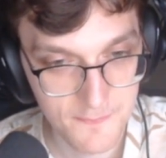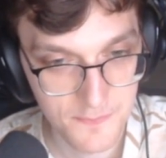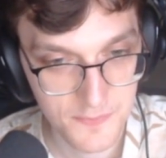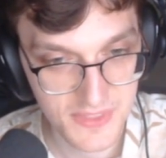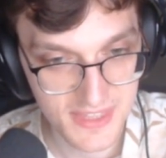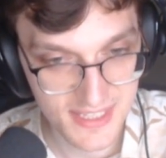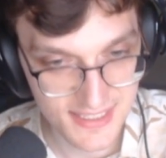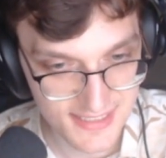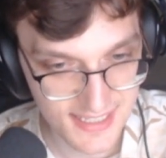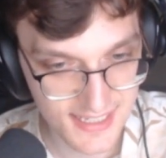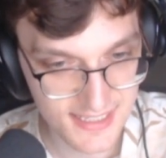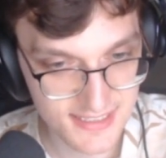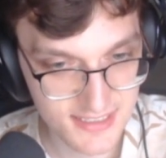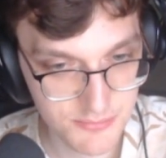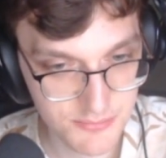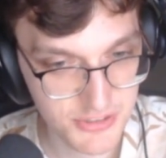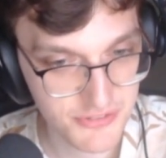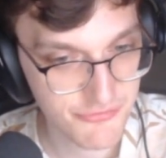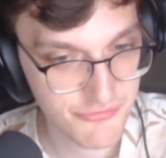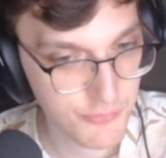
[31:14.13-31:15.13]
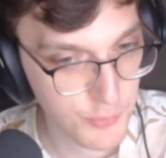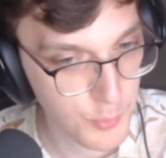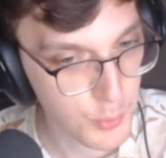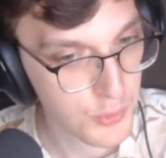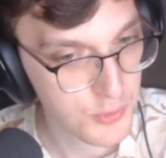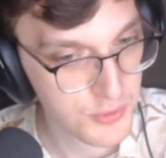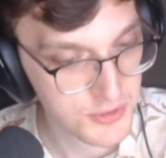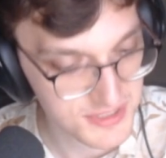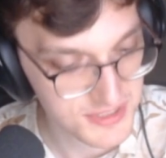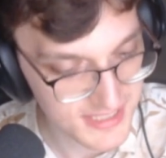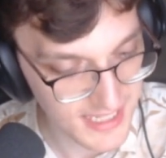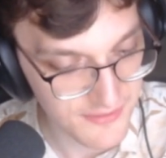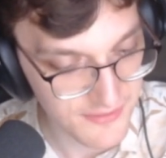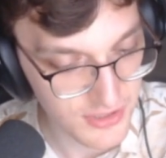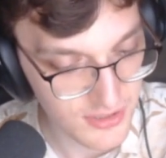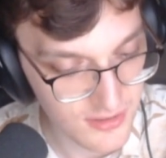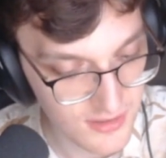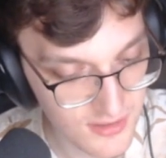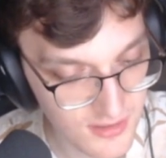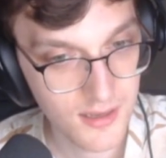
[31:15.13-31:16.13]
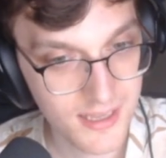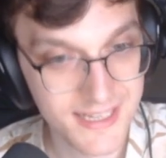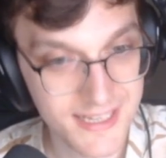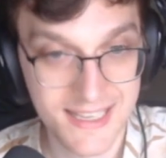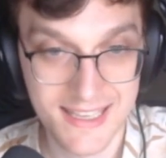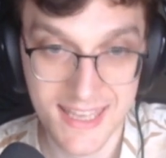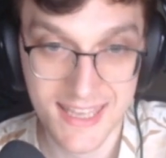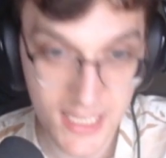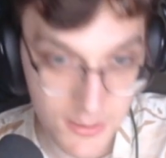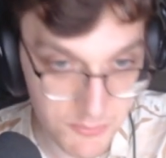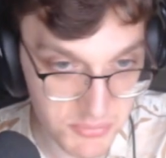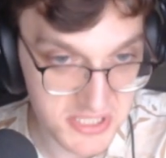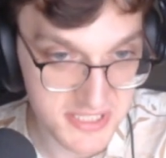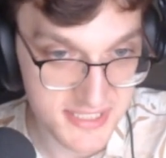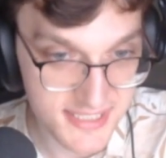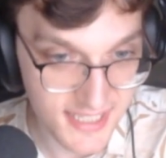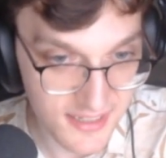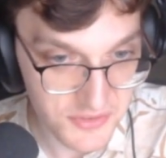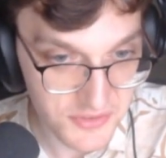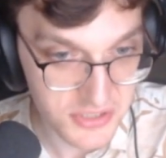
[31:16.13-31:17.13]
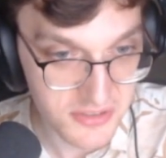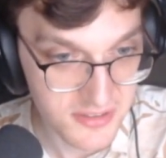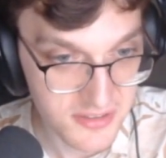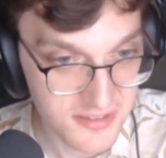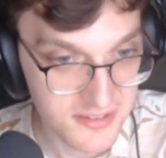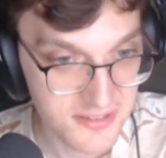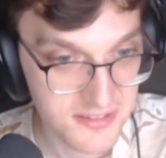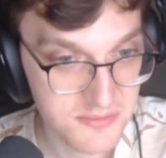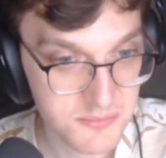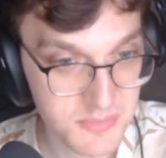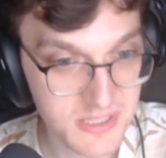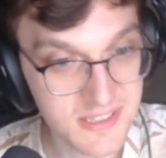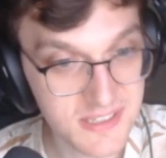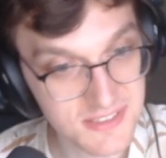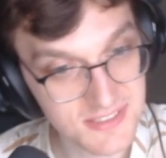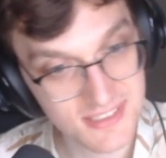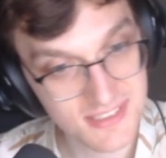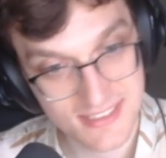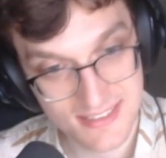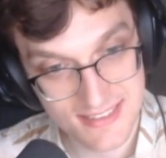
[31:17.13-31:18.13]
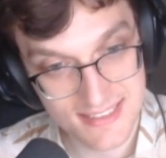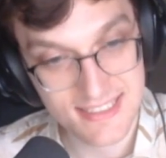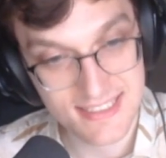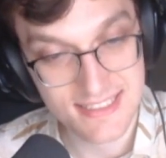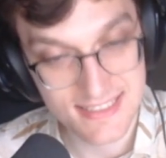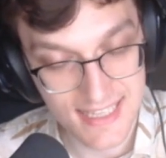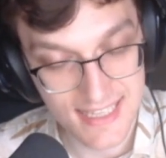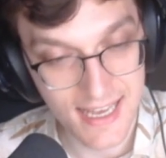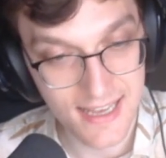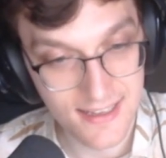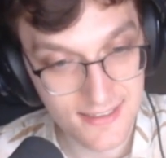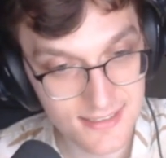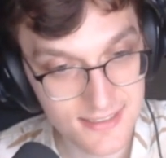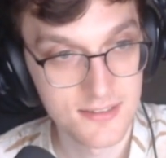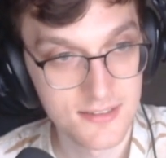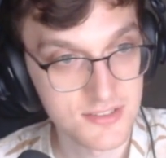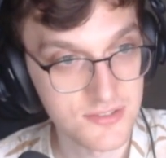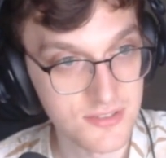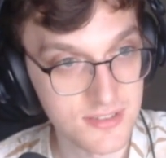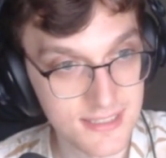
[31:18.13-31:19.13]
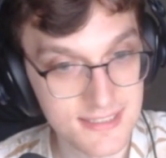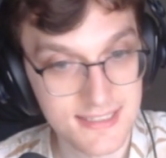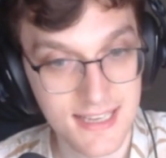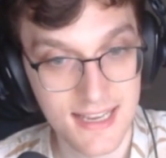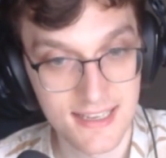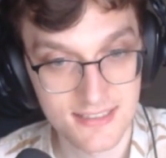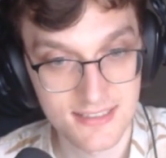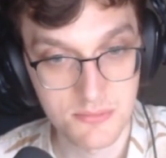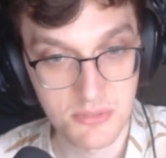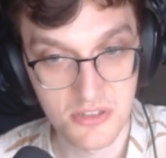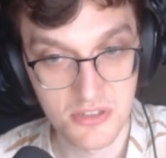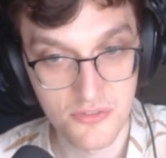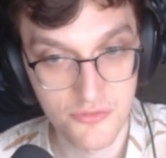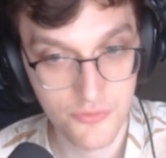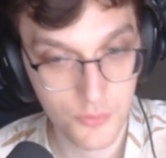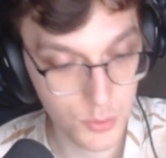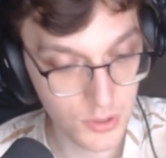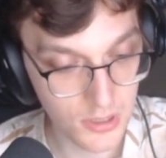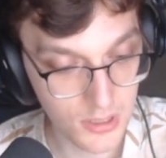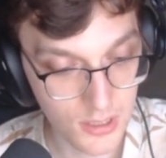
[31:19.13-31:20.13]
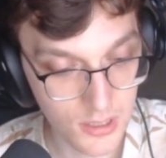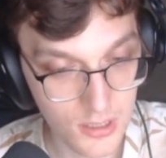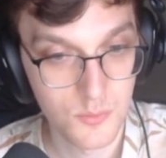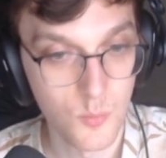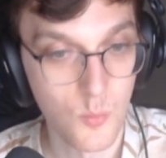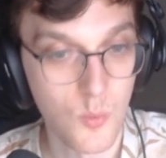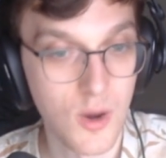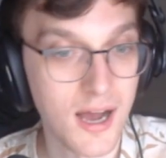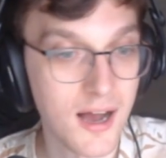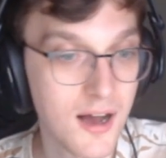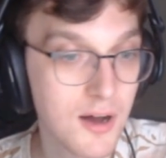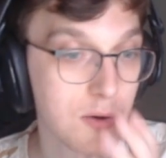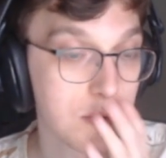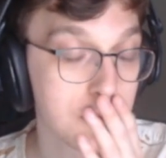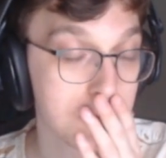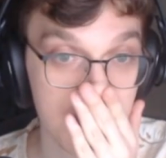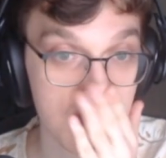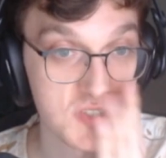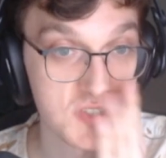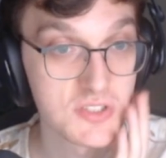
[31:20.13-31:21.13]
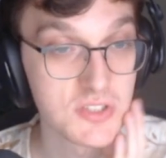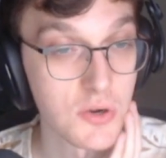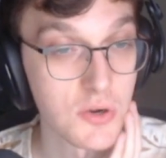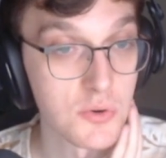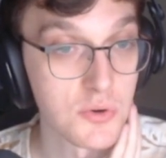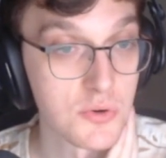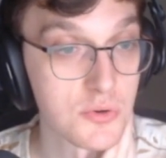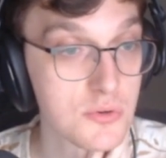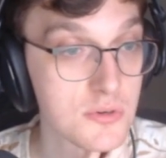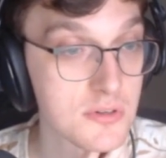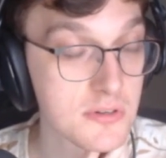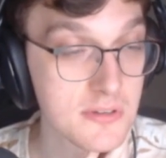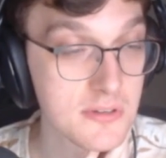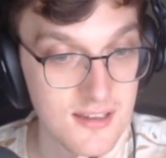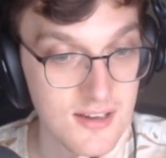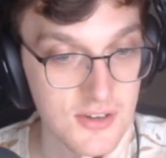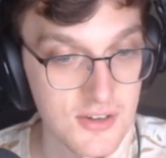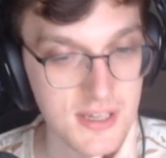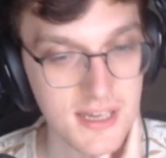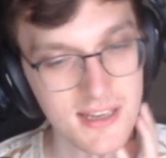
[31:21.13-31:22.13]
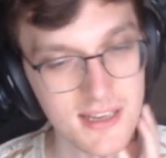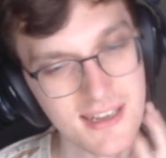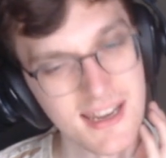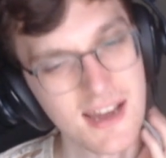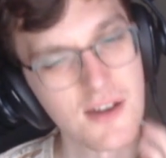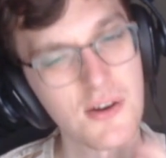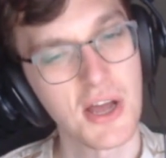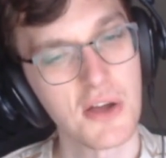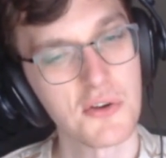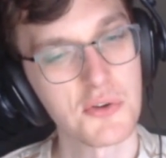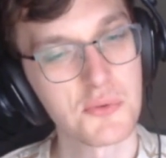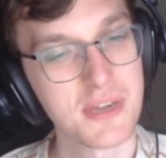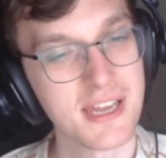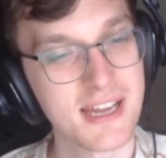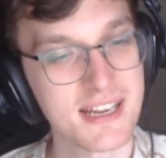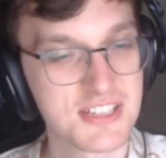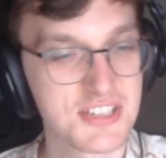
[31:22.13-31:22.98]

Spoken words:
this has to be 4 or 7. And it can't be 7, because it sees that. So this has to be the 4. Wow. So cool. Okay, now how do we